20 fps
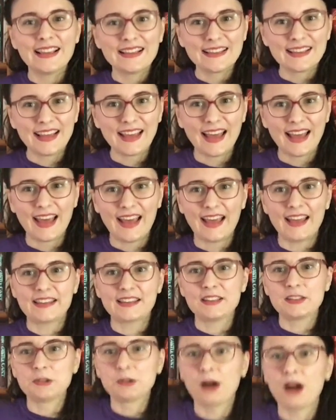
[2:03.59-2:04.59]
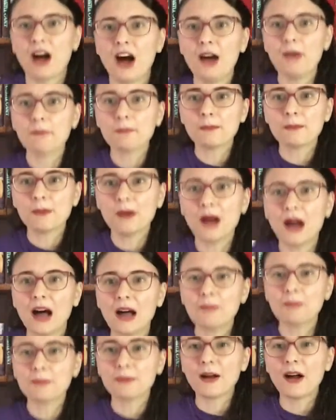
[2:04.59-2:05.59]
Can you hop, hop,
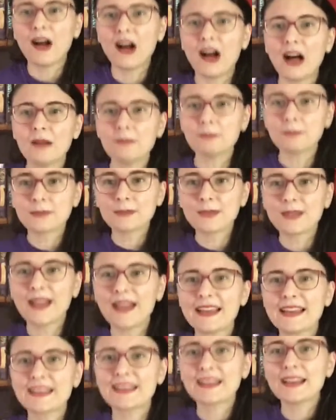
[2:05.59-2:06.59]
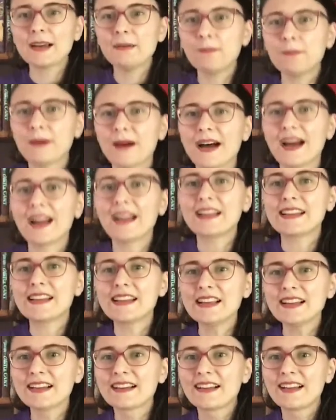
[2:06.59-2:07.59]
hop like a bunny?
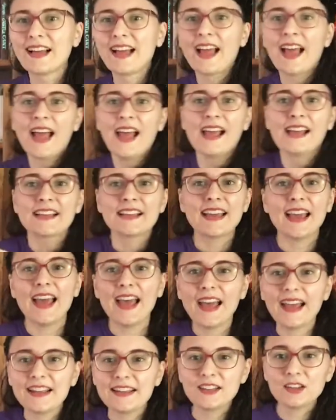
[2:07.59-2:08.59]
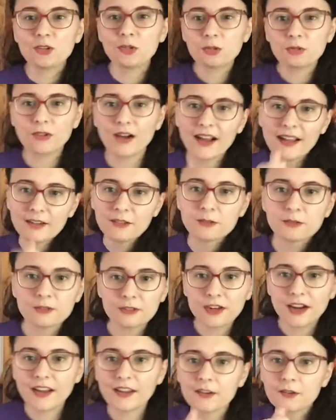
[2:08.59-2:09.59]
Can you run,
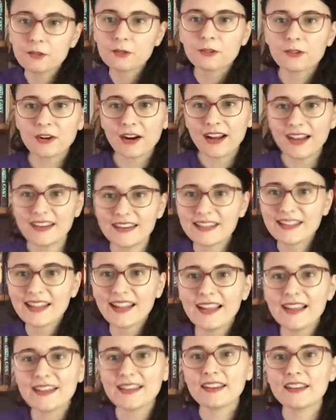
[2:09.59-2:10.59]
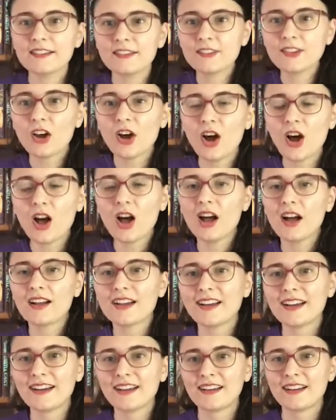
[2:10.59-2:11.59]
run, run like a dog?
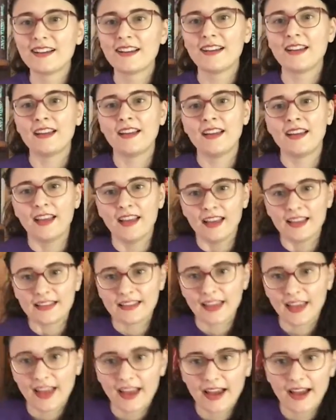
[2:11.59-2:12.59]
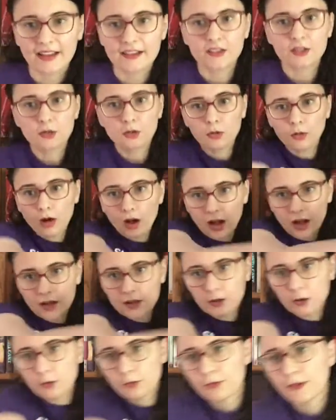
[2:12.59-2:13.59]
Can you walk
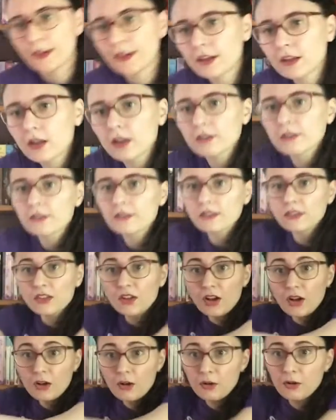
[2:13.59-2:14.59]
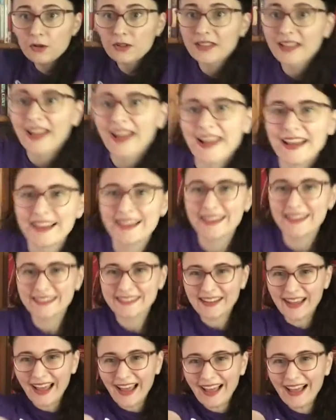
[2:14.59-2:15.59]
real slow like an
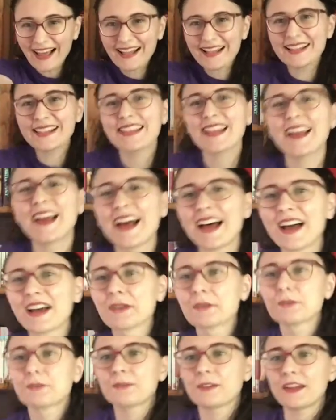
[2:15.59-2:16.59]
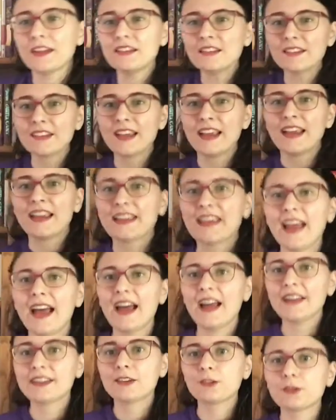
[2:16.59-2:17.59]
elephant?
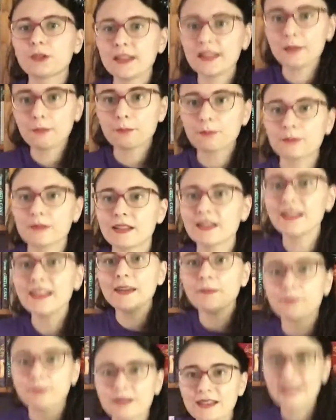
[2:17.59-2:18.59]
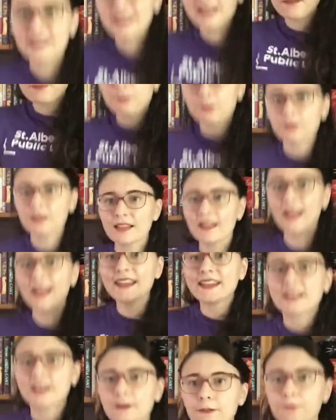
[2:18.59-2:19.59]
Can you leap, leap, leap
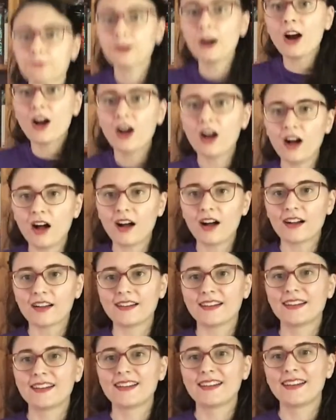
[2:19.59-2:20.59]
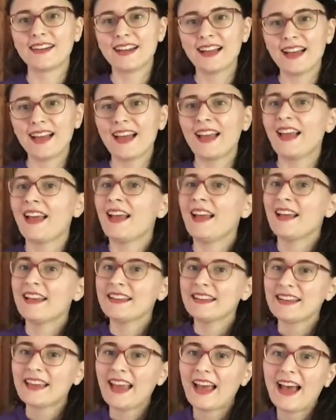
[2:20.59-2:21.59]
like a frog?
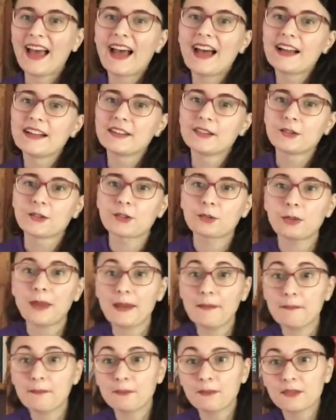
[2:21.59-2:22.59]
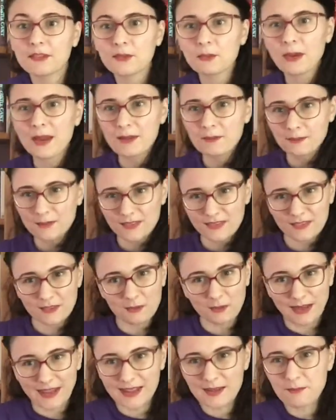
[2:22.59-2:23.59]
Can you swim, swim,
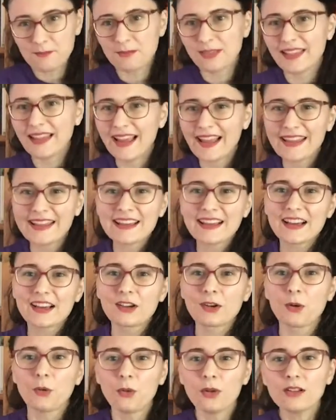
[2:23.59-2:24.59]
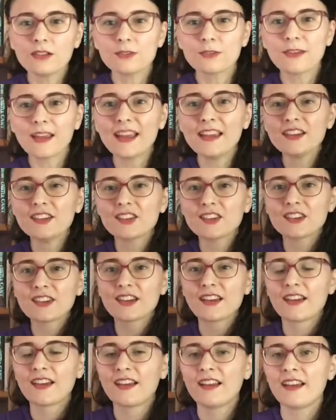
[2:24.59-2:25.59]
swim like a goldfish?
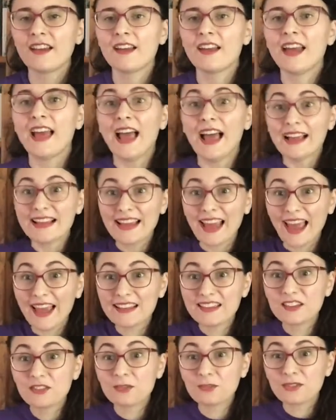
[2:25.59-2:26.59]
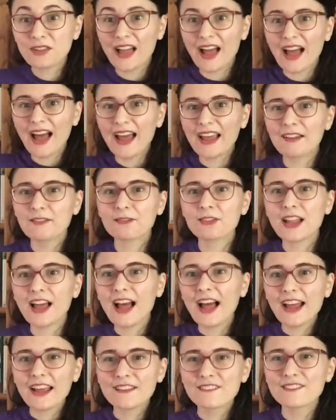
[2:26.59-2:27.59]
Can you fly,
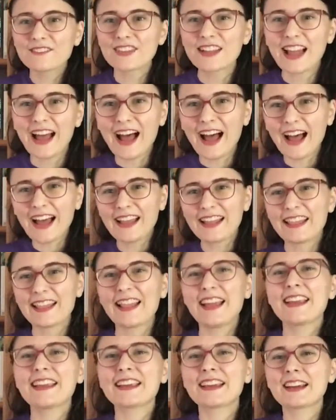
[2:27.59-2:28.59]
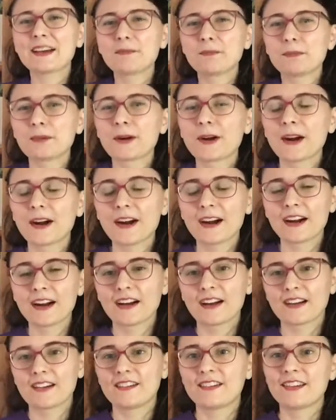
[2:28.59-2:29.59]
fly, fly like a
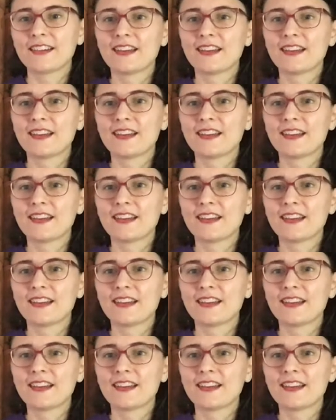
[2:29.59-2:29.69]
bird?